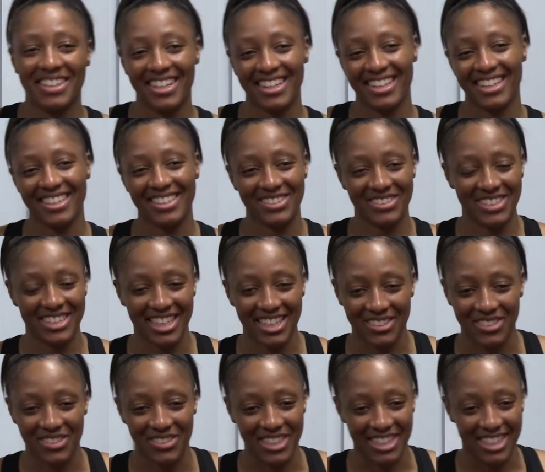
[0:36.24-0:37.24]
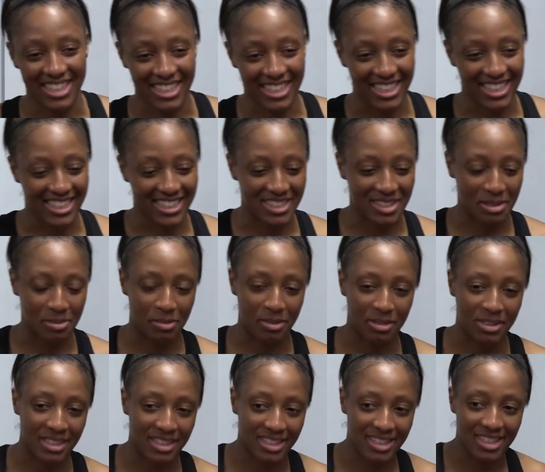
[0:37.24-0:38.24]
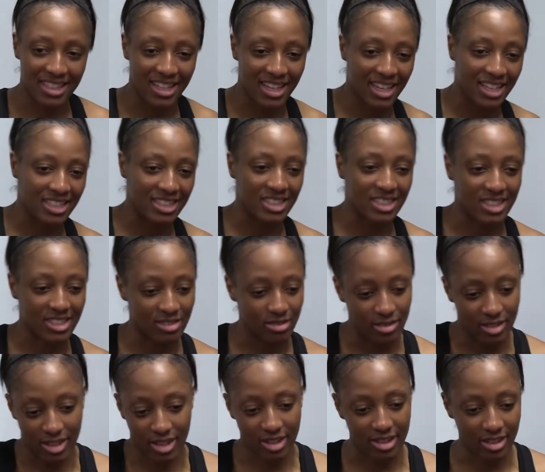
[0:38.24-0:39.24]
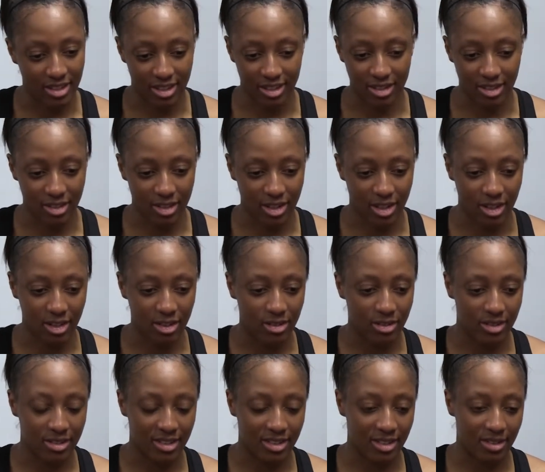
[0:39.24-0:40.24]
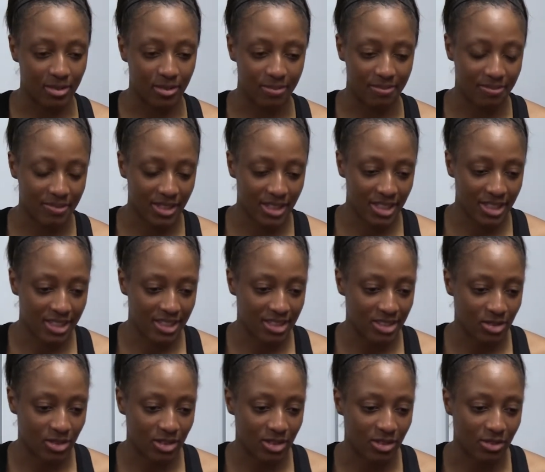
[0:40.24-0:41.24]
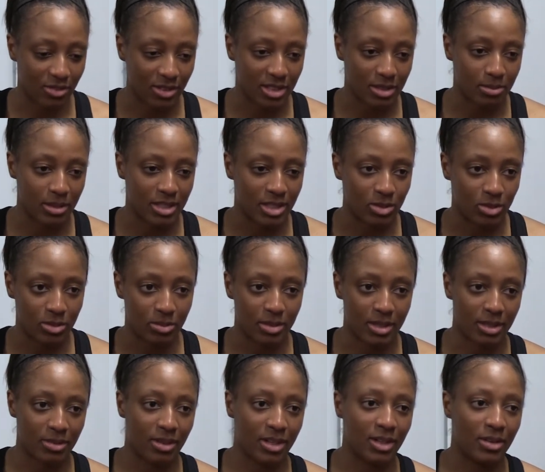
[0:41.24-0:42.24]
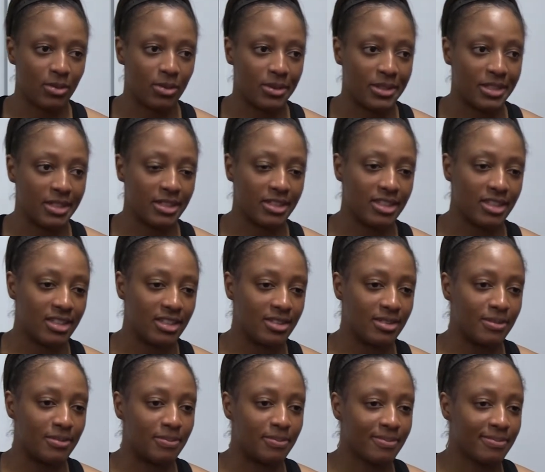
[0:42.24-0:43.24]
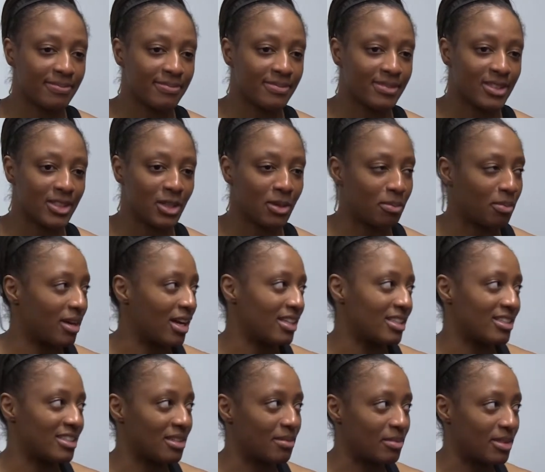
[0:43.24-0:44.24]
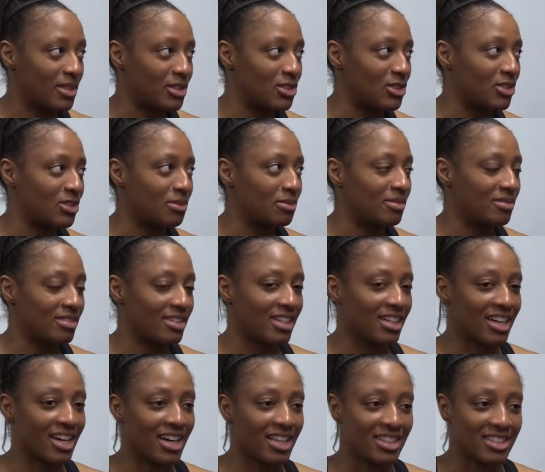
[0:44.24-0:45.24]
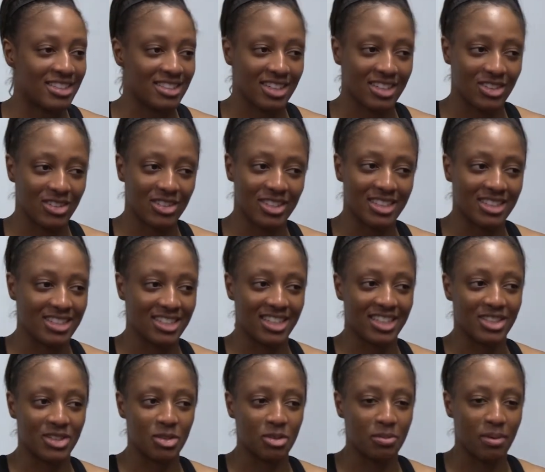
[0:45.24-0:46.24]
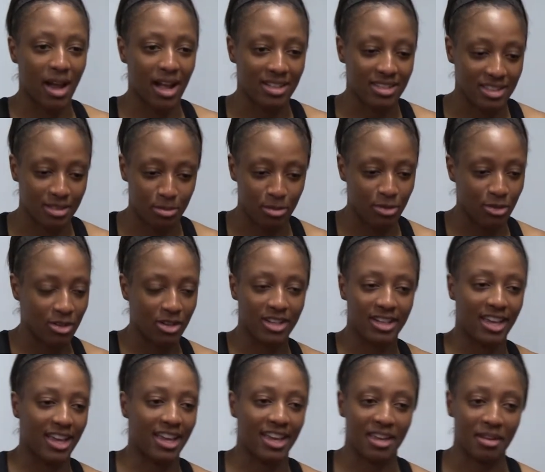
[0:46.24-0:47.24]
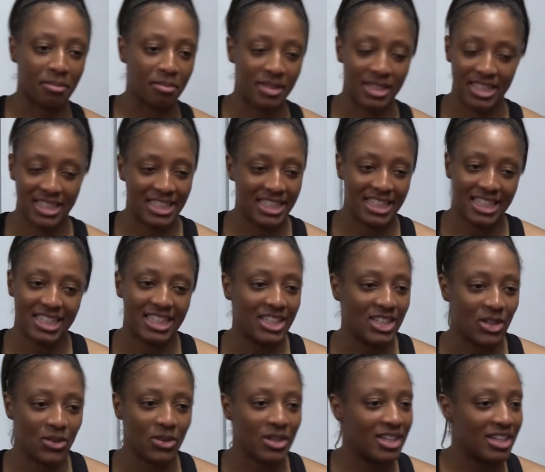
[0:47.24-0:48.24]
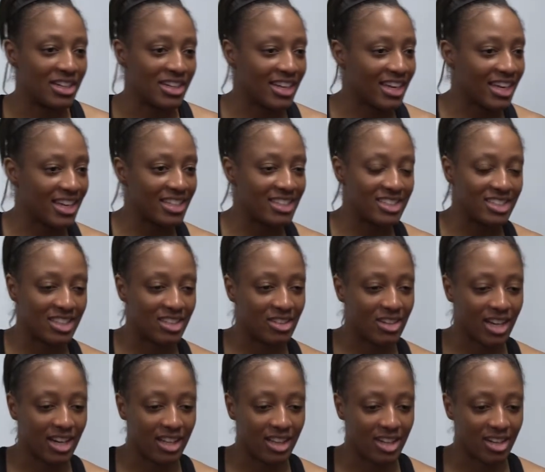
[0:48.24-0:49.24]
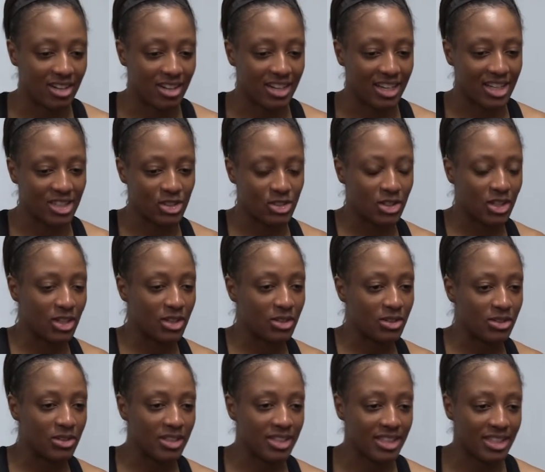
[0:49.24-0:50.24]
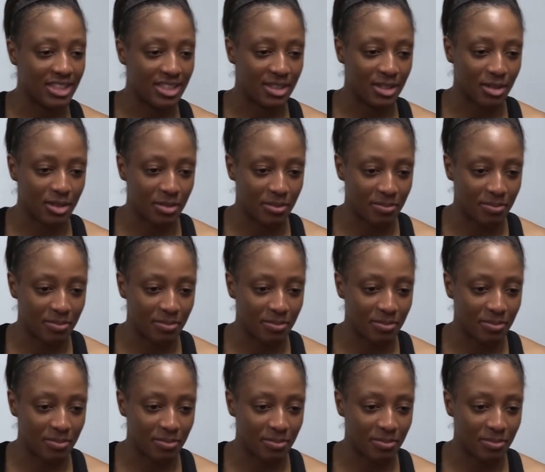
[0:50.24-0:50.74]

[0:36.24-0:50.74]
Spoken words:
I guess we take what we can get at this point and kind of just learn on the go. This is one of the first places we've been around where... you don't practice that much, you know, in college. Like, you at least get two practices before a game. Nowhere near the case. So you kind of learning as you go, and